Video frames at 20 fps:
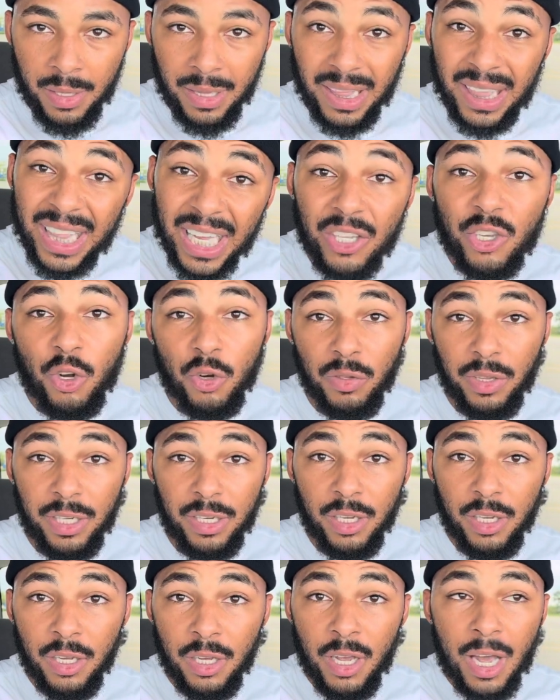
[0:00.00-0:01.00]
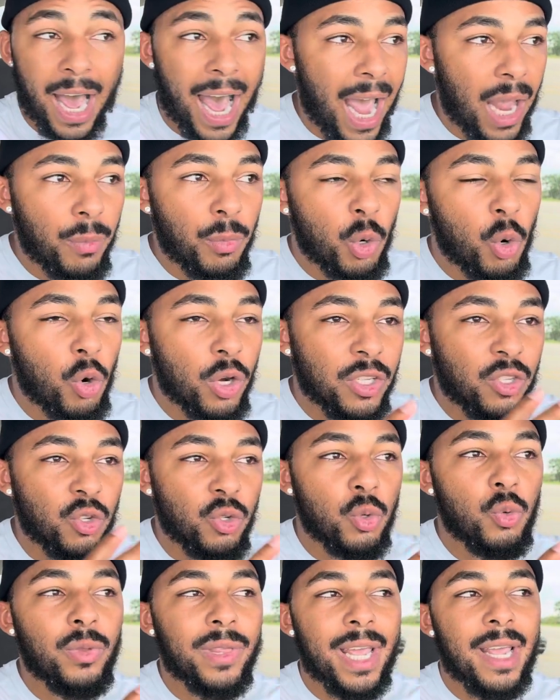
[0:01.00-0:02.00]
Literally. I am going to
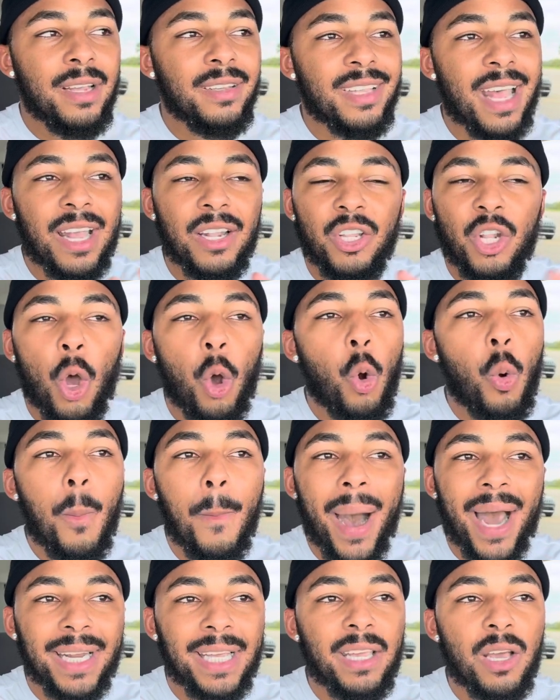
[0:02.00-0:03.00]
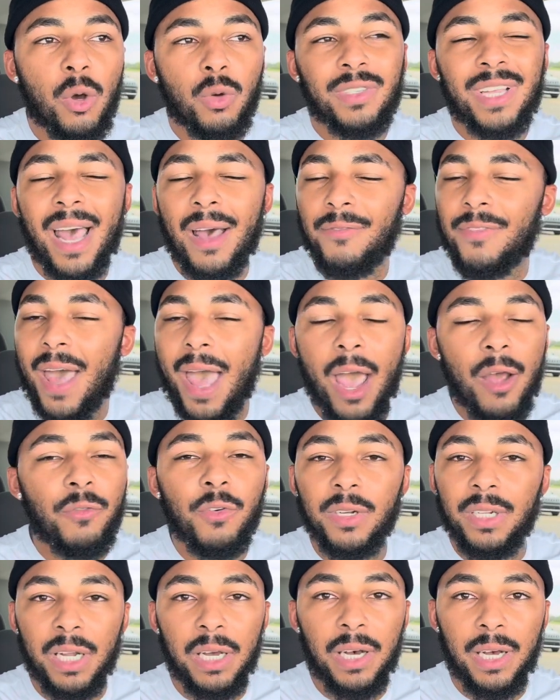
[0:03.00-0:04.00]
do things that nobody else have
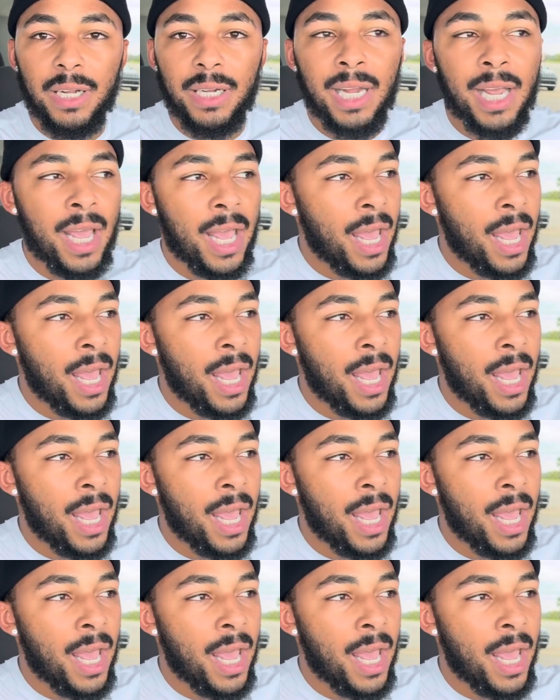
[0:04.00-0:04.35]
ever done